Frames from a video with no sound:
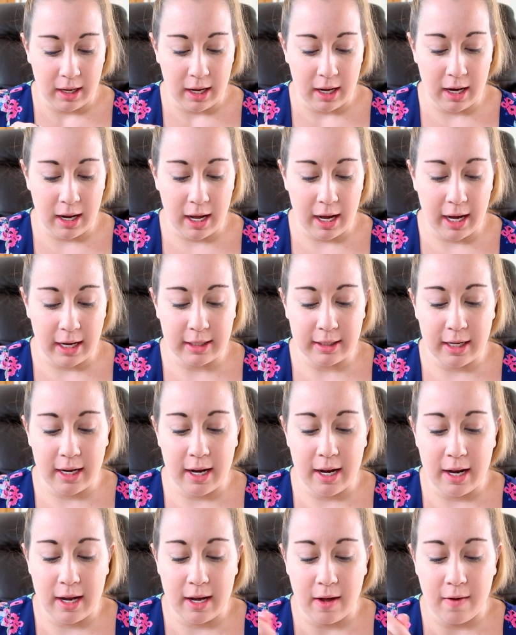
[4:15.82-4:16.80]
and it has
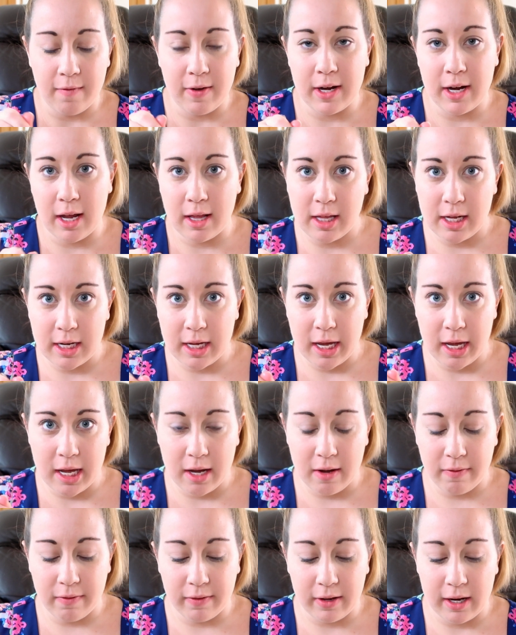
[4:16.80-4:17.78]
a vanilla
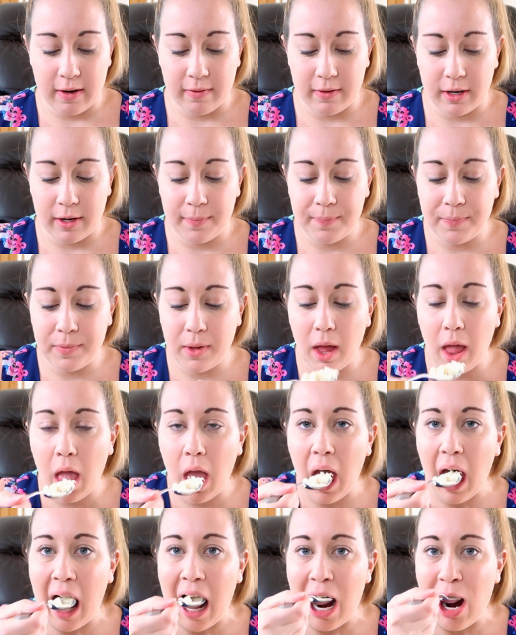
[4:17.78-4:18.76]
cake flavor.
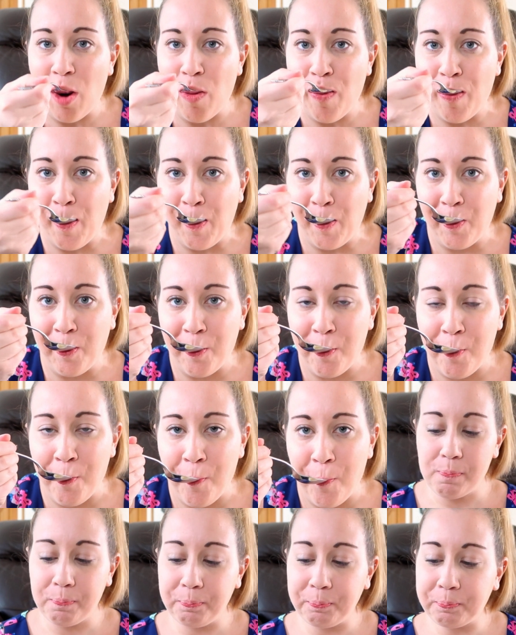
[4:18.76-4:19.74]

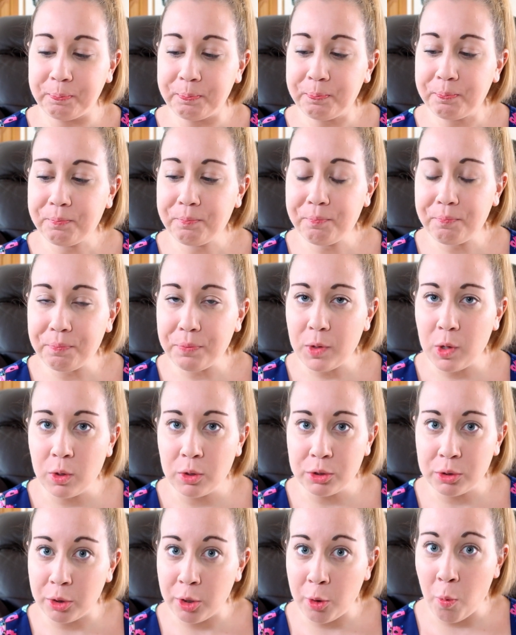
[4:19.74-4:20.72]

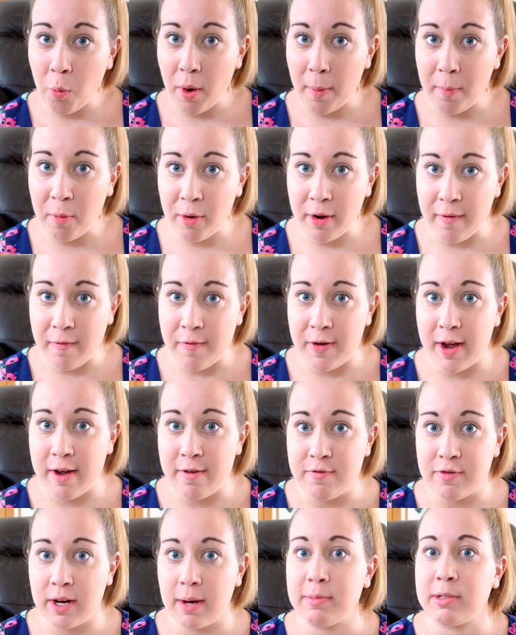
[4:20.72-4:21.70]
There's only one point
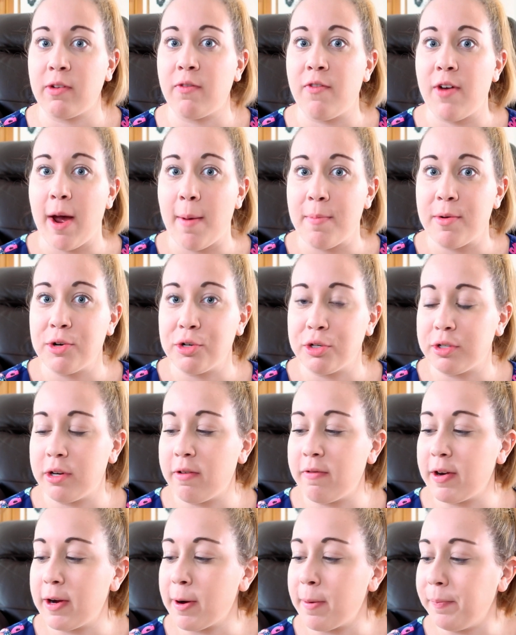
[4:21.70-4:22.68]
five grams of fat per
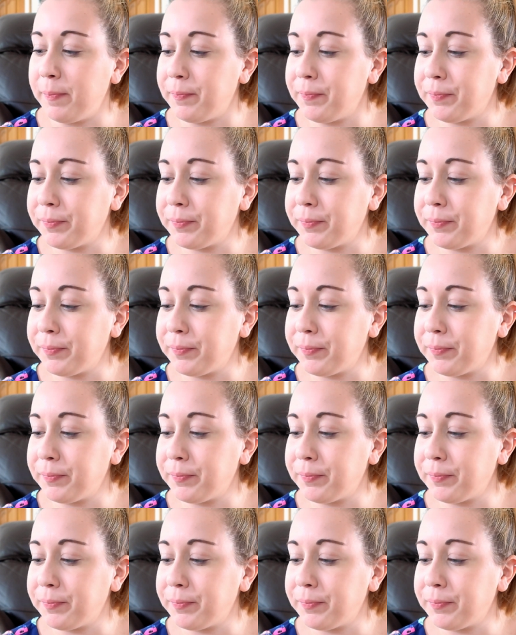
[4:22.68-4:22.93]
serving.